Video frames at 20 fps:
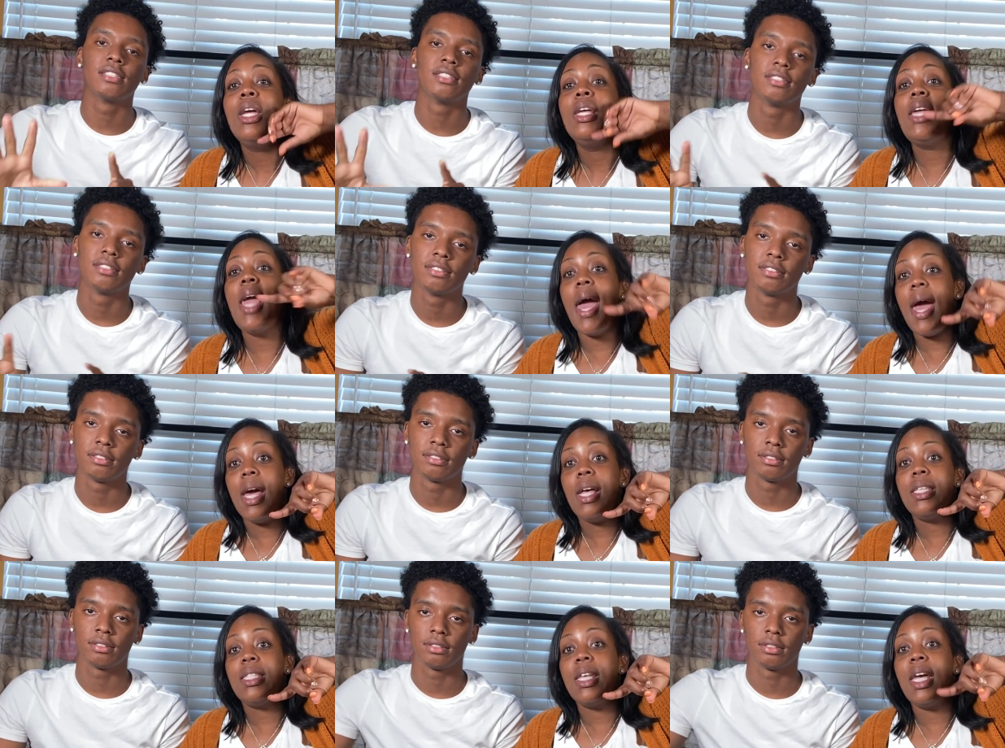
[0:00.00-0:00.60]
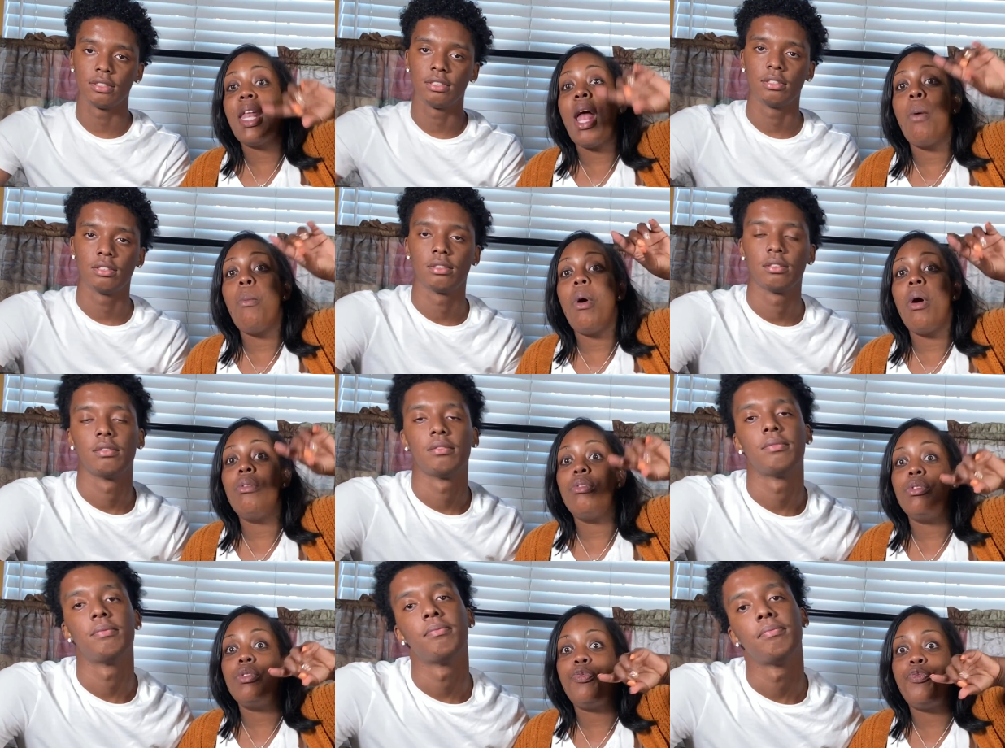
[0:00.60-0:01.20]
Speaker 1: Yes, and I want
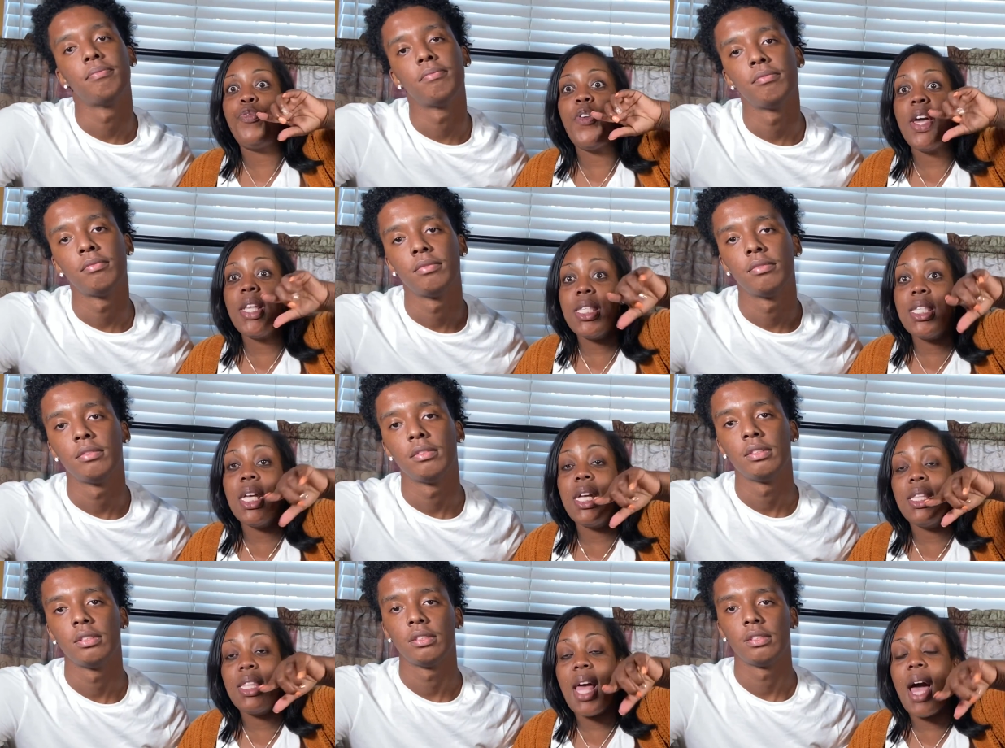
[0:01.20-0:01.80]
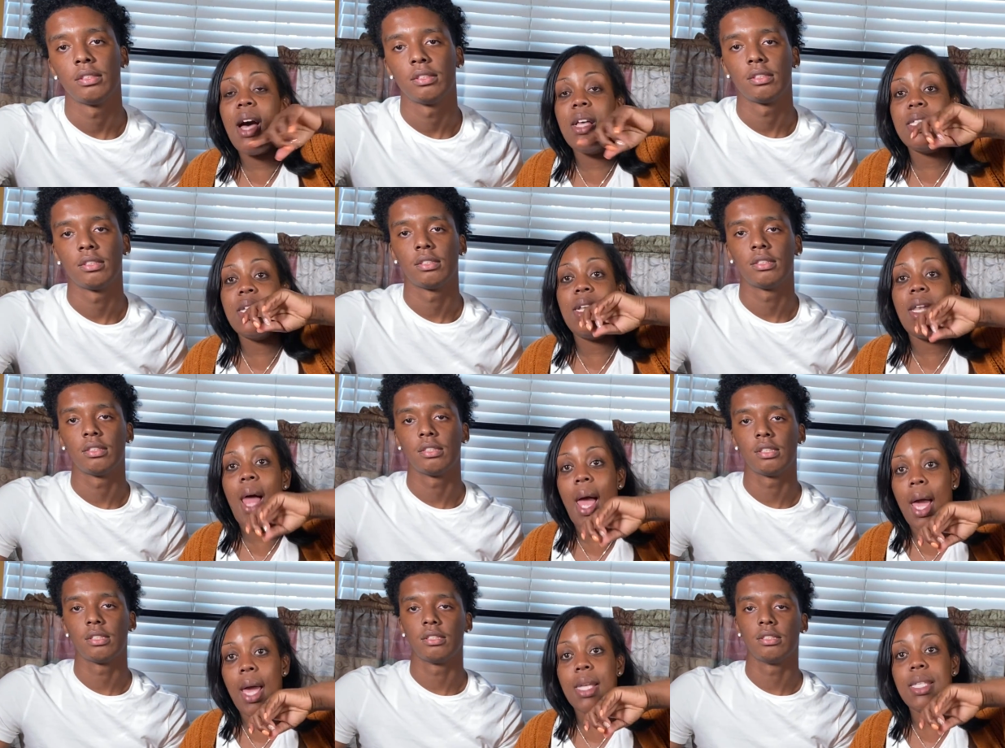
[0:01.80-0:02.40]
fifteen thousand
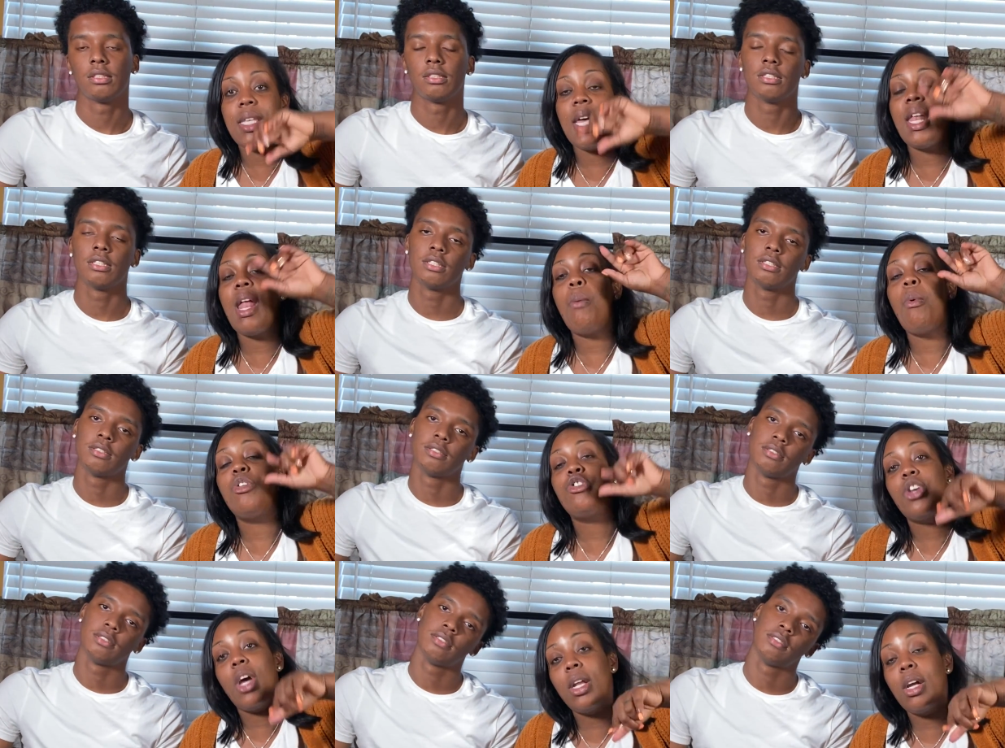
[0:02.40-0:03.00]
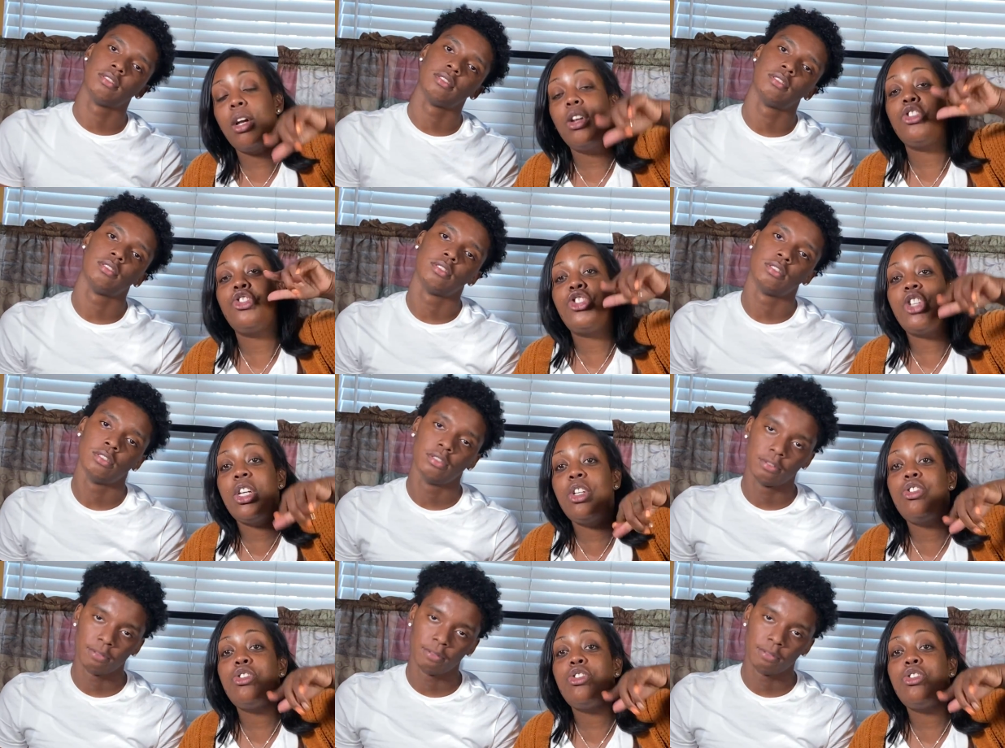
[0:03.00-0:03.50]
likes, and I'm going to try to go to chic